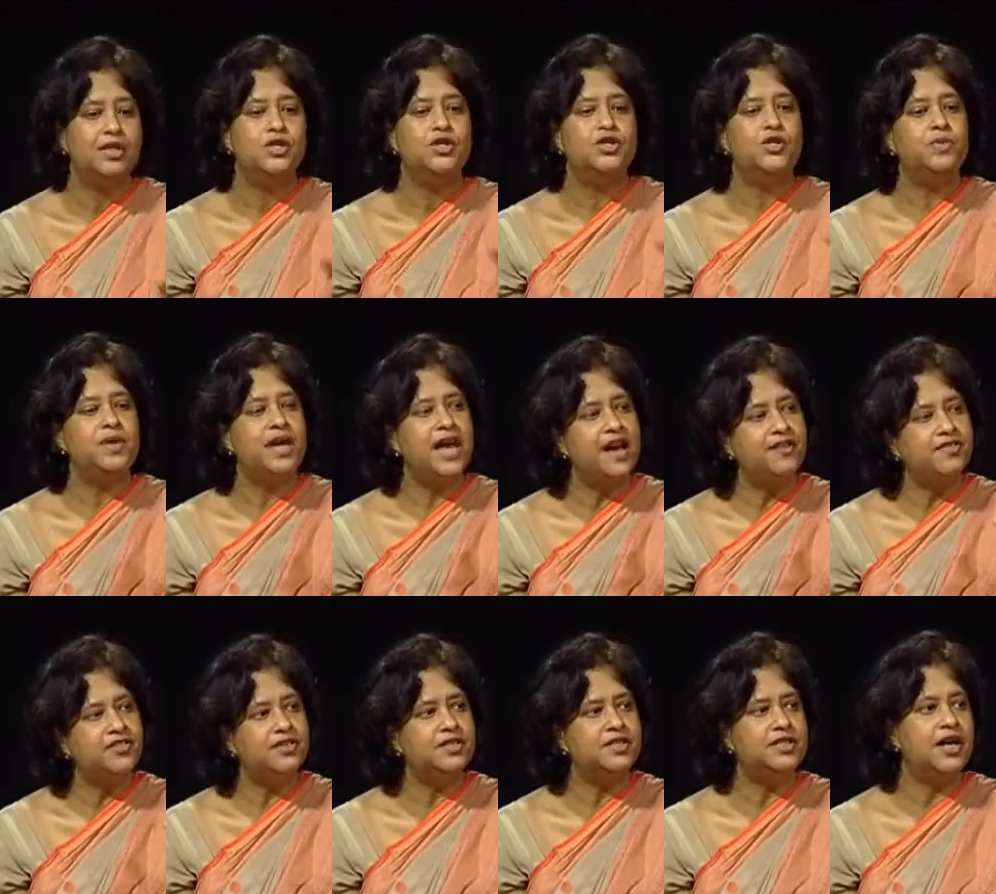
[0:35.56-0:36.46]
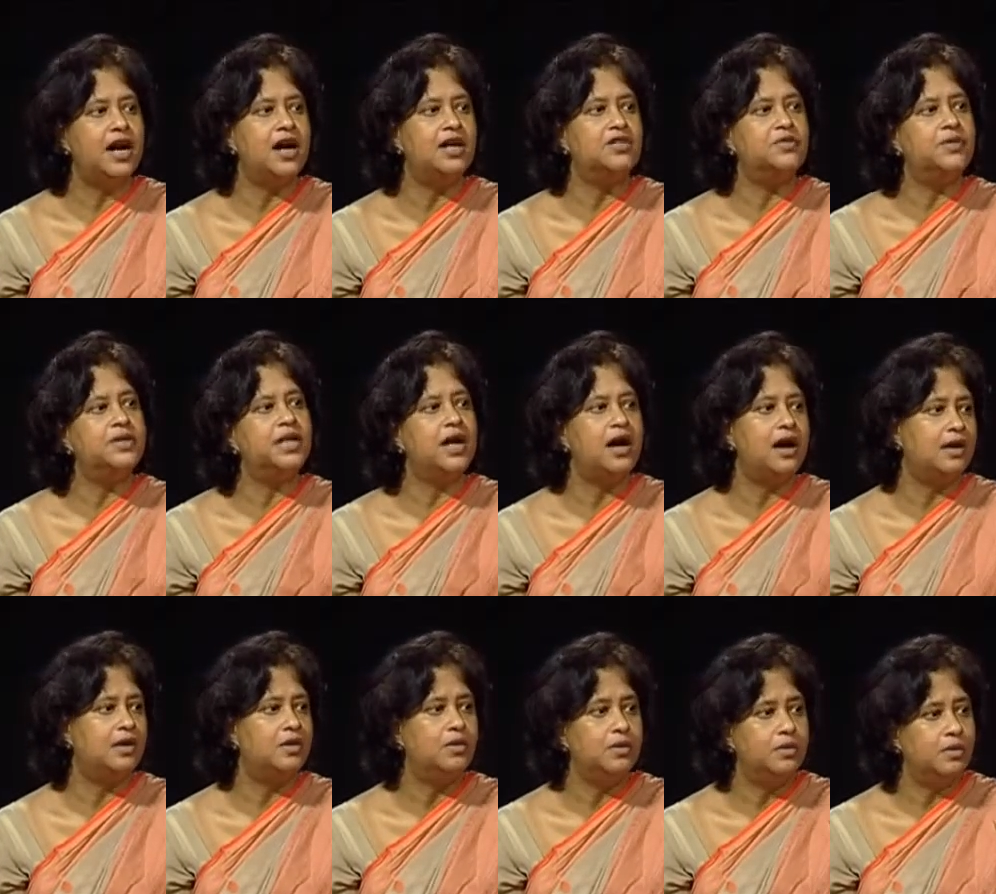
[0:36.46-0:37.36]
So we have to start with
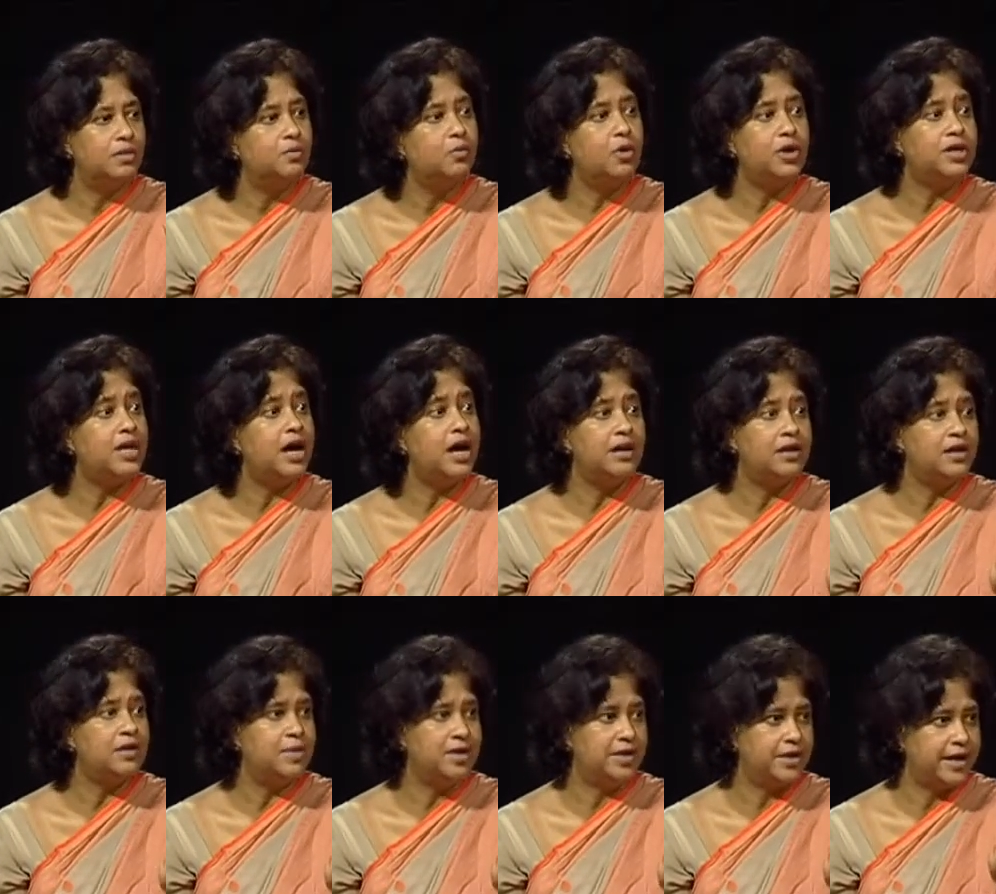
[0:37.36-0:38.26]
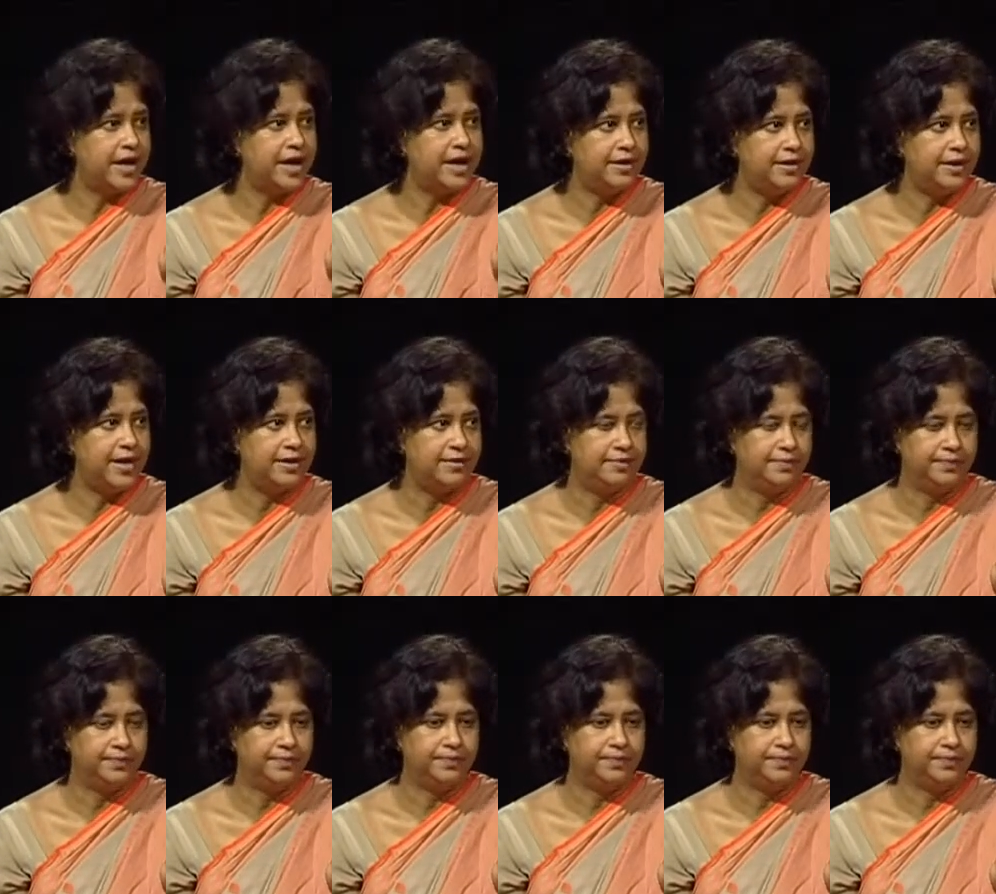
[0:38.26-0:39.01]
what Aryabhata had done.